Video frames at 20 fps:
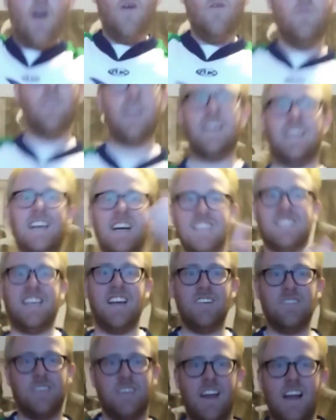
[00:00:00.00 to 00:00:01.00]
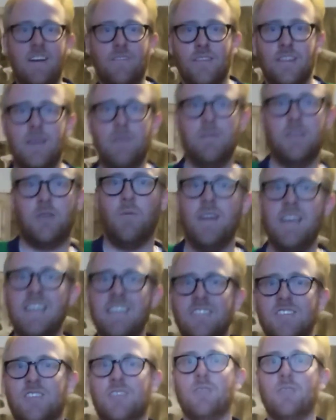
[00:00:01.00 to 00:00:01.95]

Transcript: All right, guys, gals, and everything in between.